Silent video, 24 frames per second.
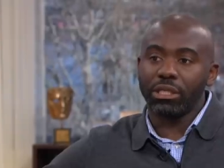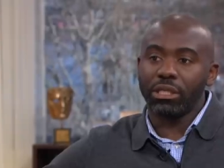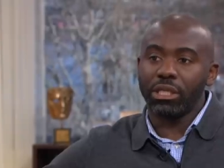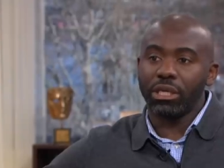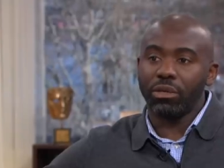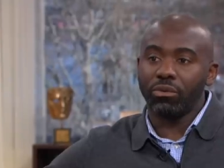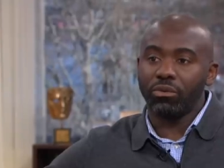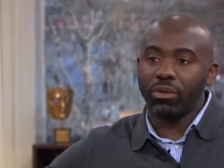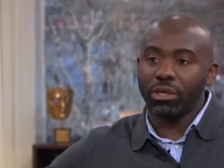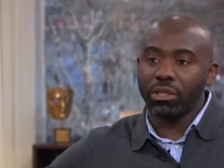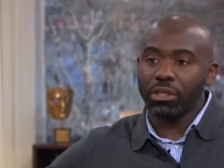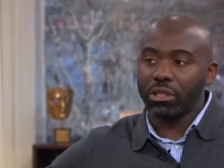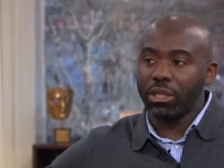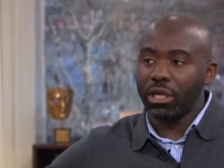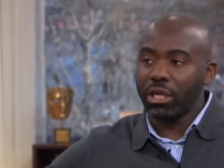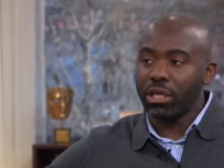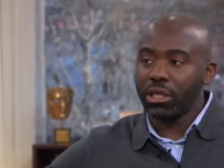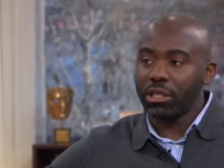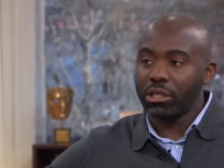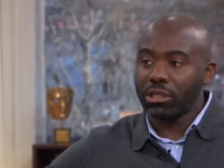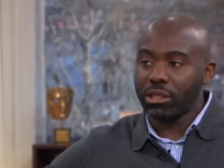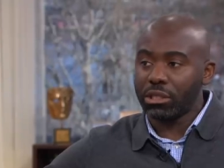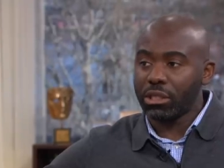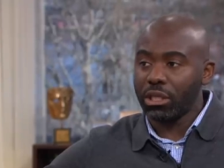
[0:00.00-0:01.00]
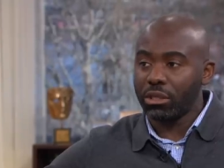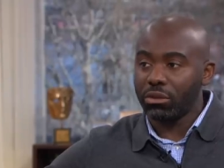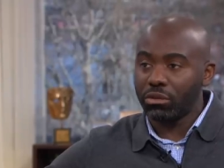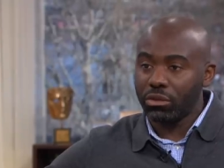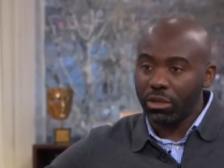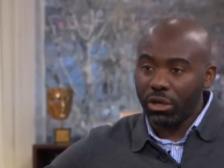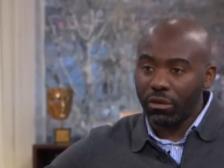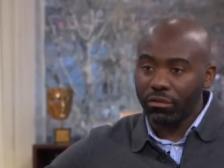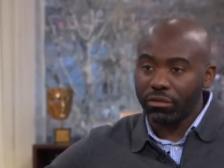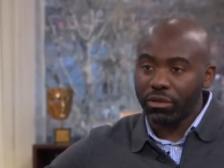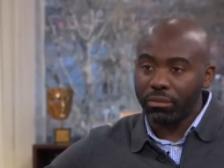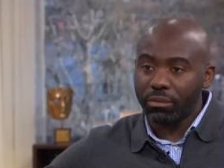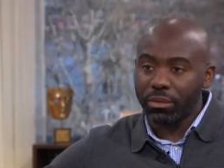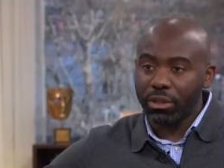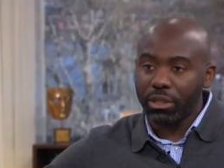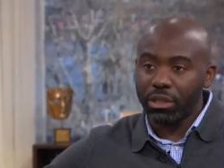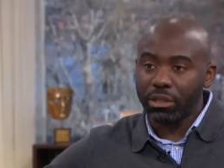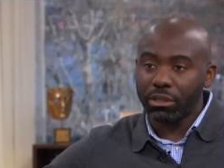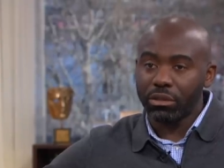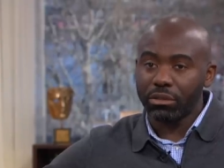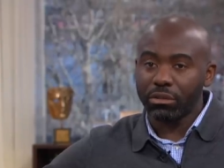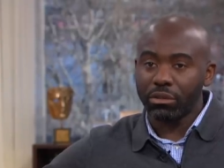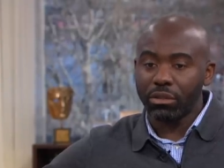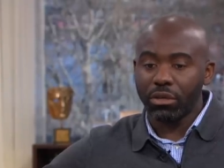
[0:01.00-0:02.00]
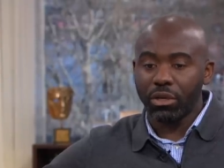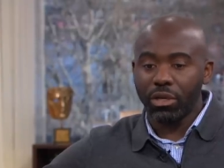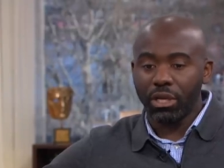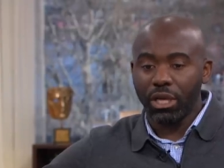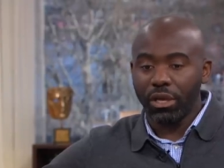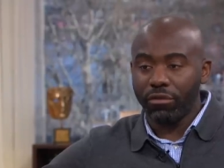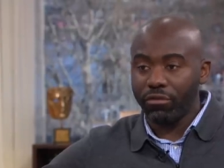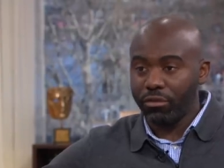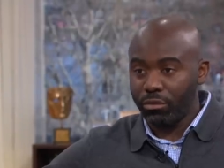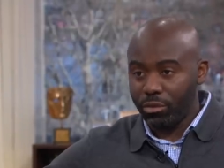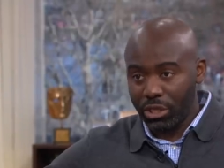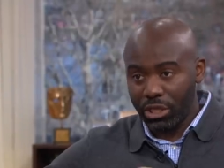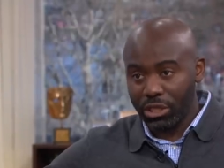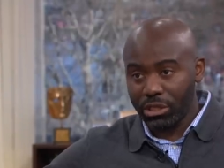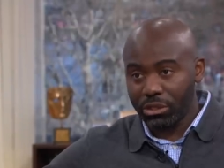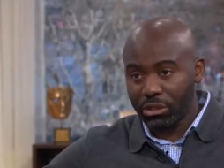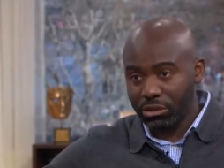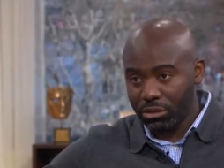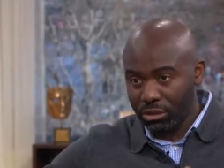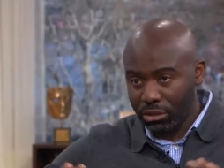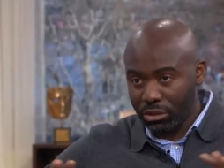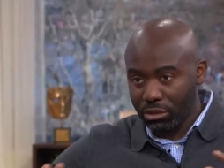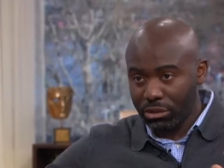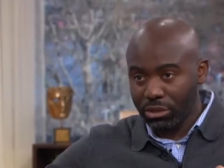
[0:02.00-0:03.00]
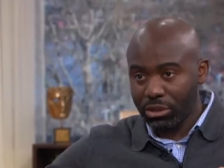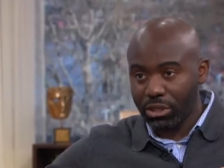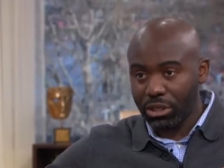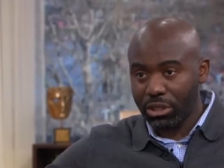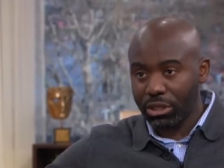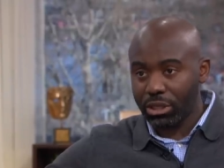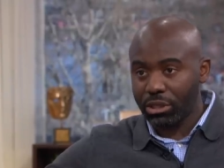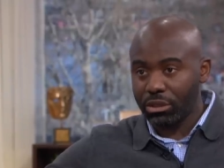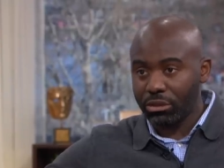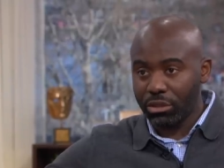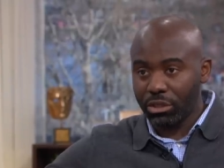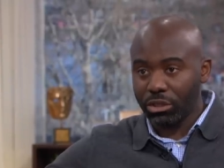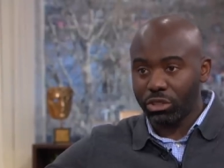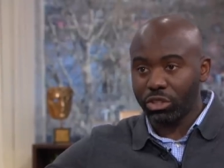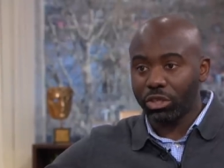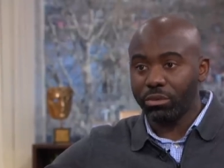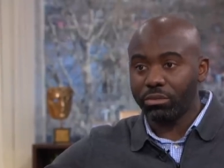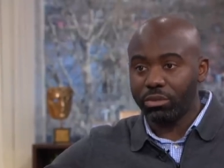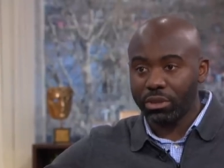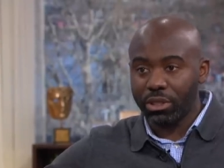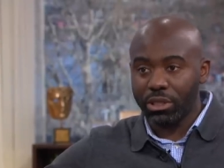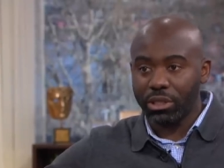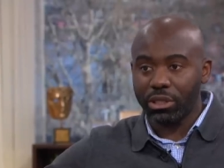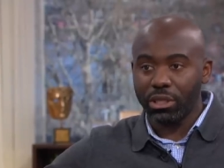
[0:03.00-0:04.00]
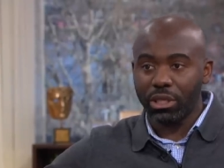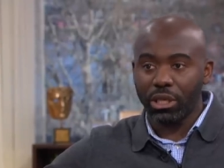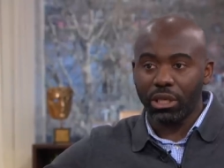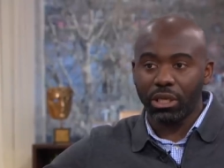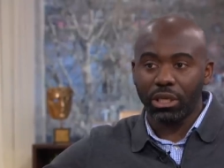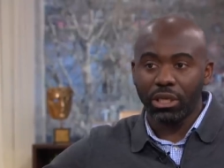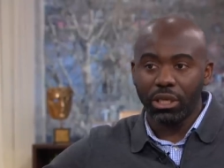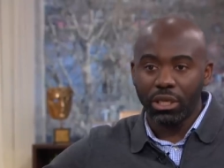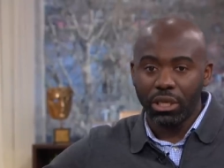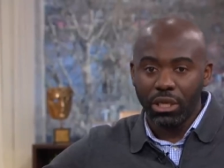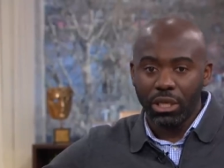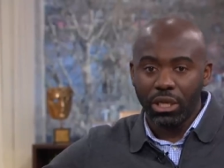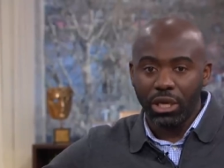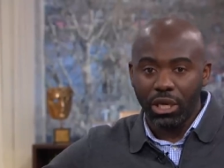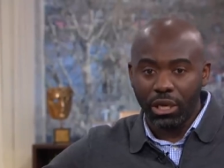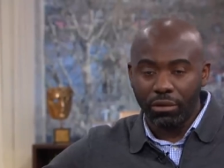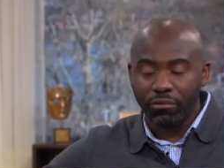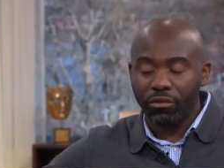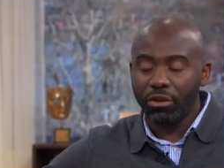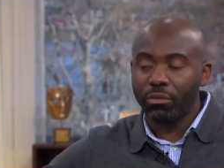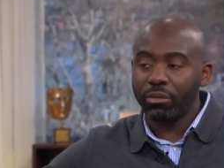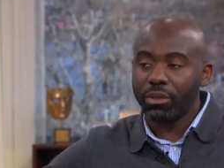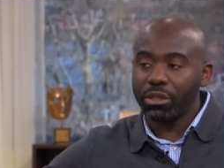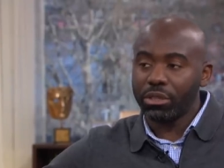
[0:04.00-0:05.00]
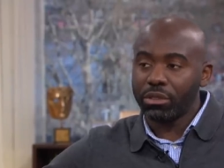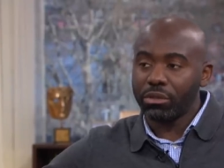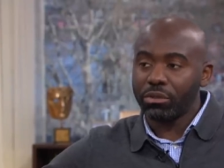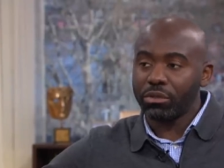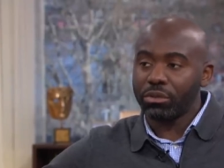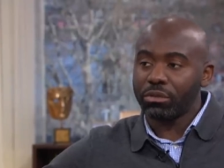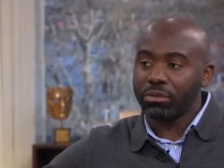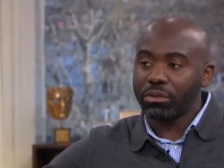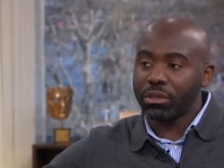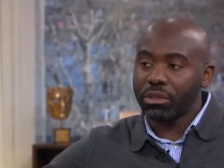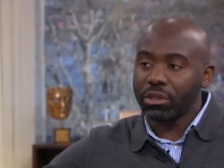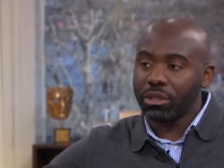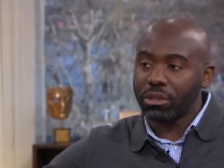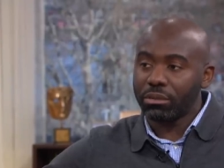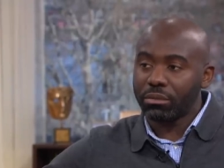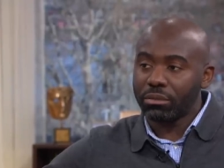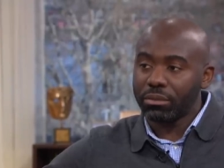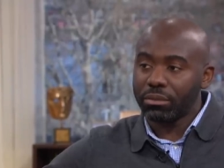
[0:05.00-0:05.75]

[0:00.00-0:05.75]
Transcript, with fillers: that works in NHS that oh. look after me. So everybody that's did the job in the day. Yeah. I very much still speak to them.